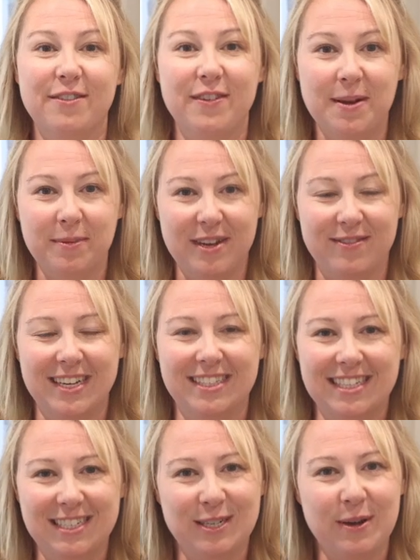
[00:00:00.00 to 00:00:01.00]
of family
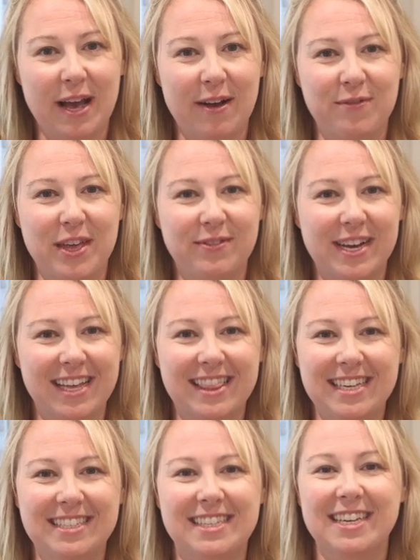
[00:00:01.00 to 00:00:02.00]
events that you have, they've got
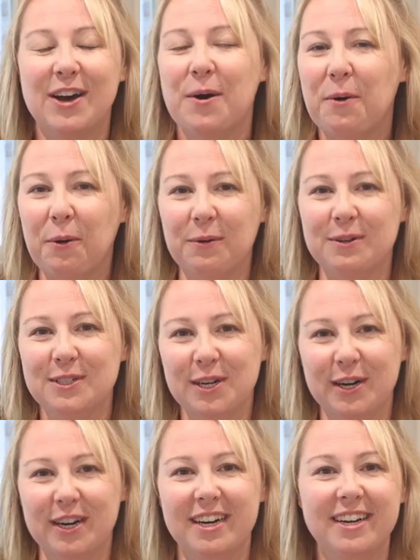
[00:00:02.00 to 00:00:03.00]
these
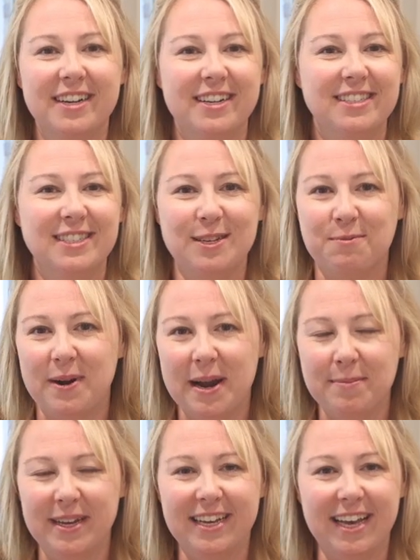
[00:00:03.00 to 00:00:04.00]
older
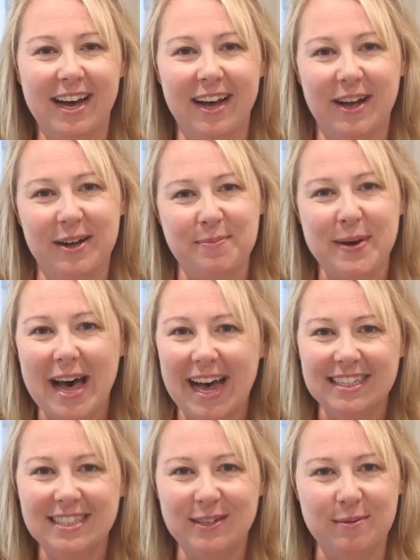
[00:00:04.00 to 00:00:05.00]
ceramic
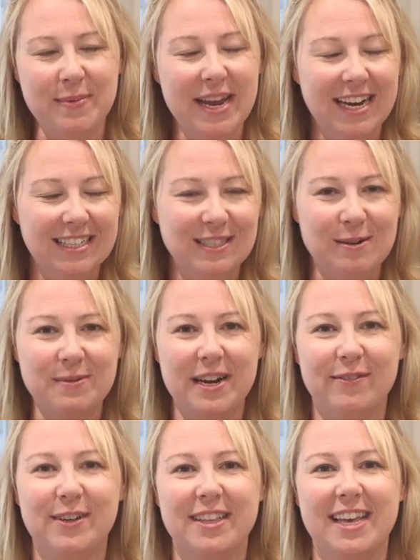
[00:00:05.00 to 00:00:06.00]
pots or pans or
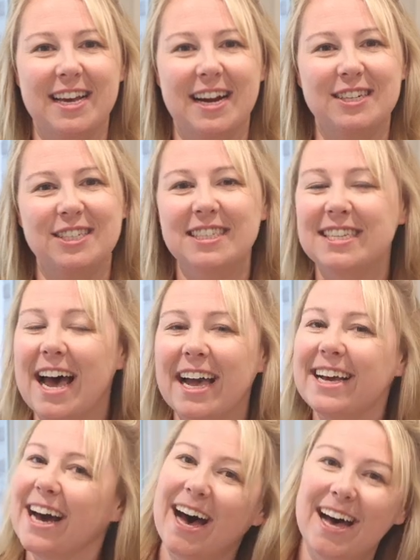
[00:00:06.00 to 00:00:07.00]
whatever that are just
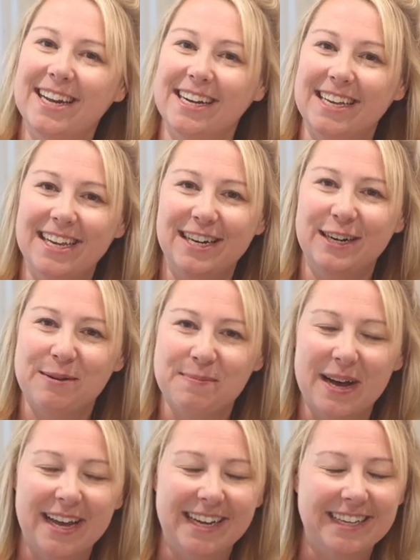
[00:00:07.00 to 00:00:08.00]
iconic in your
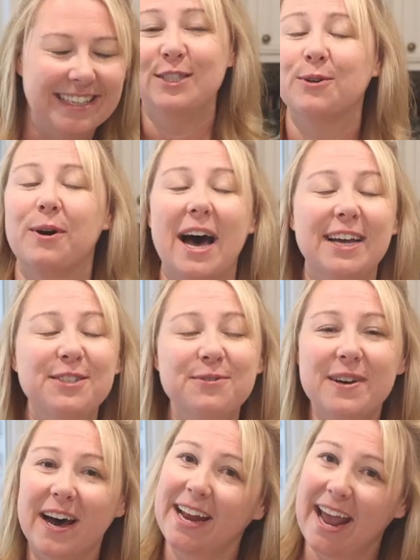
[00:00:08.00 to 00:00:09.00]
mind. So I do
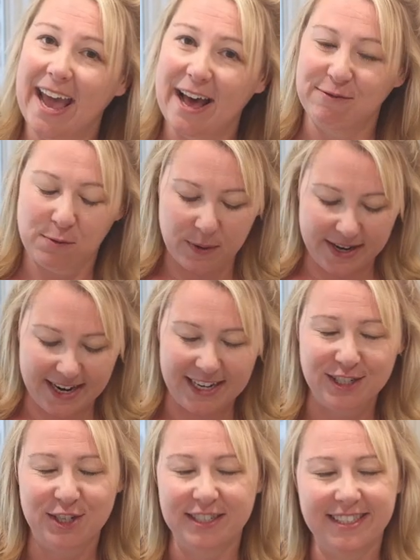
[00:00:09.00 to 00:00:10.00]
not have one
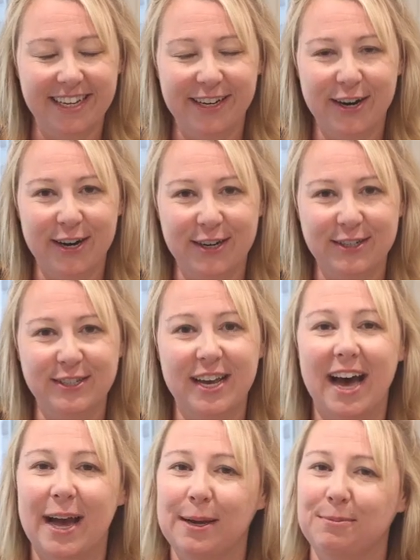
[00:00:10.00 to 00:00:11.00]
just like hers.
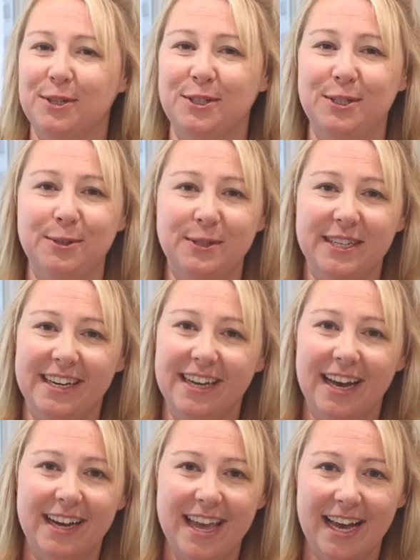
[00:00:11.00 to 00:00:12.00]
I am just
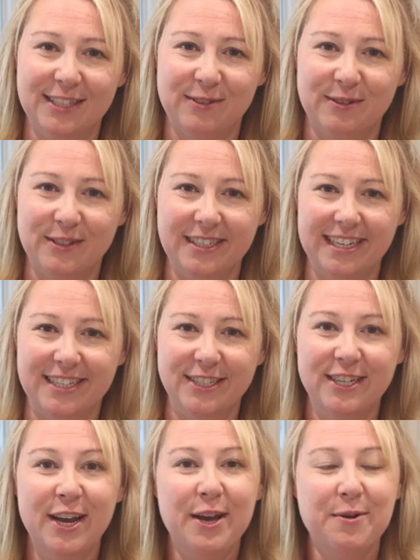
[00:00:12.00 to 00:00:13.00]
using a casserole
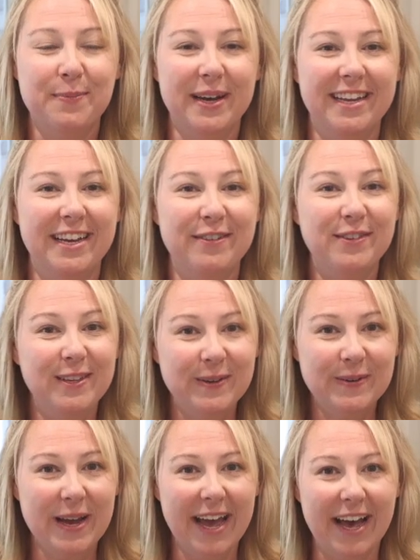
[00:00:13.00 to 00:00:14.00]
dish. But if
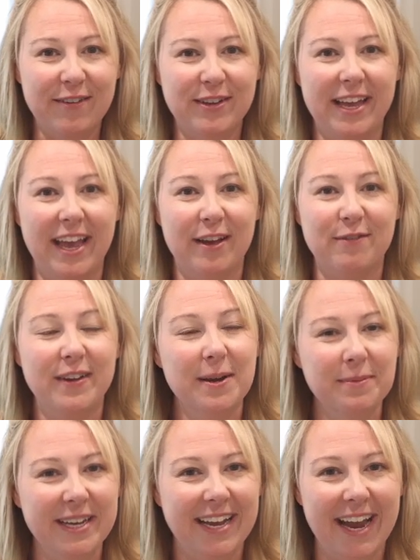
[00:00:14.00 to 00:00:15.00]
you have a
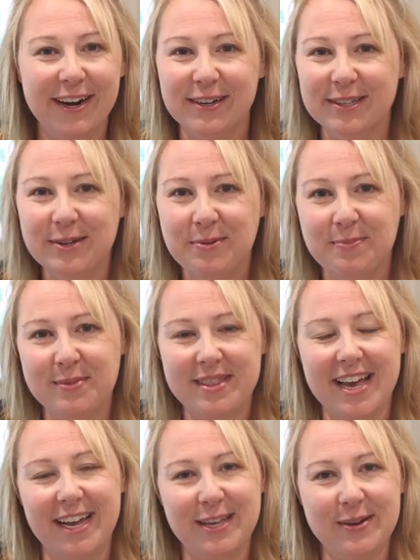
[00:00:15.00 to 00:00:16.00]
family heirloom
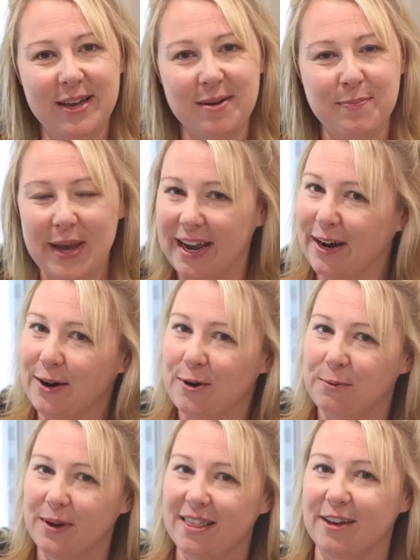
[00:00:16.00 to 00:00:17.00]
that you can
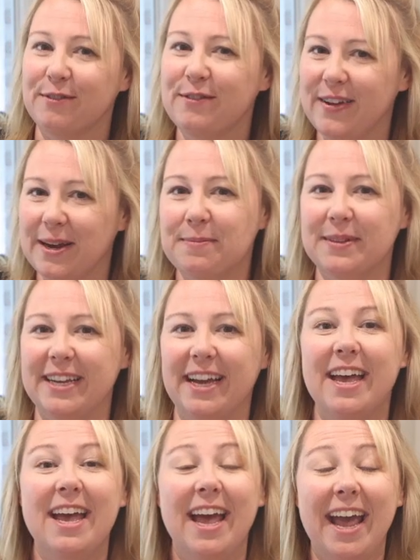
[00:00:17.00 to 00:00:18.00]
pair with a
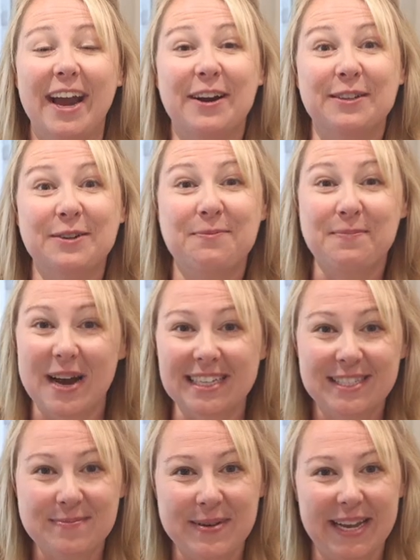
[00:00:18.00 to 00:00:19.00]
family heirloom
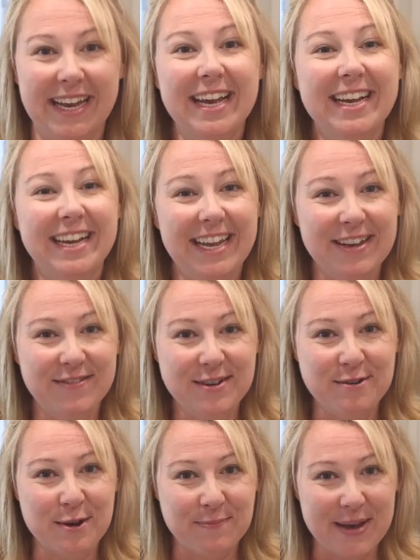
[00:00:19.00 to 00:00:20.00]
recipe,
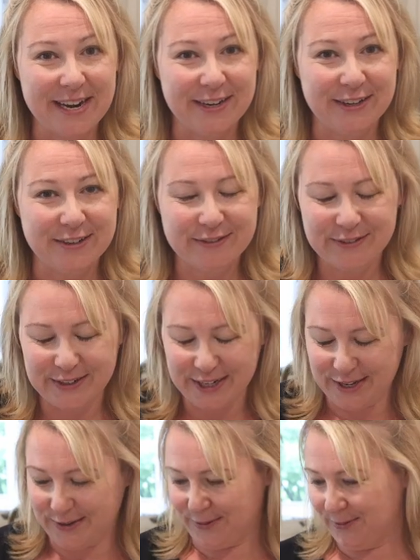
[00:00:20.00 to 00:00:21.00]
even better for
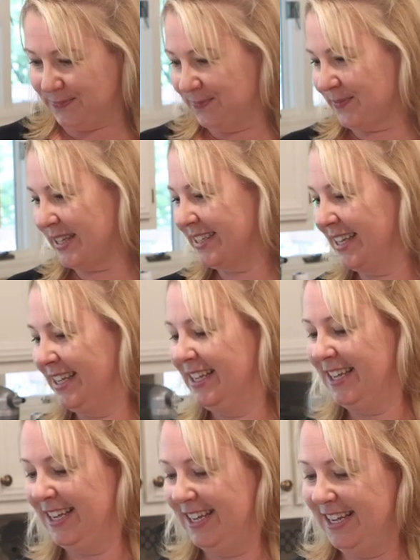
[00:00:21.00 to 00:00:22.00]
you.
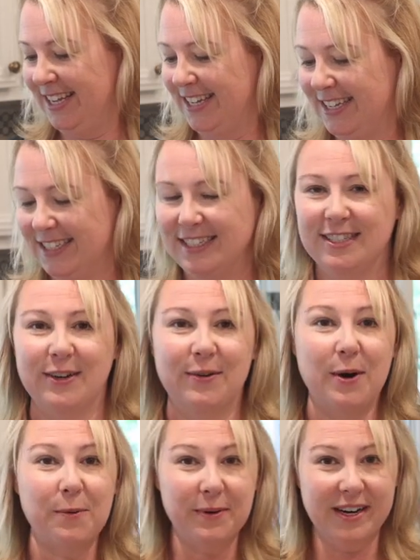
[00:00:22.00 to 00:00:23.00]

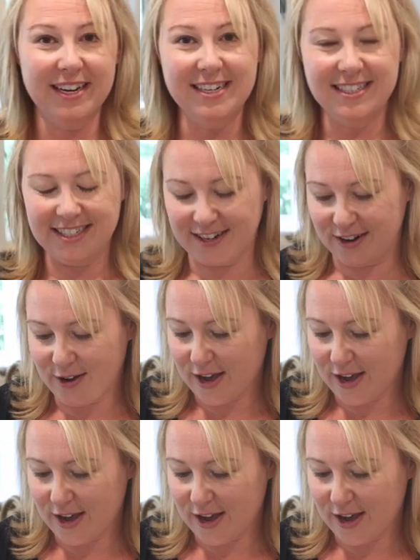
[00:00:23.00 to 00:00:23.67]
So we're going to start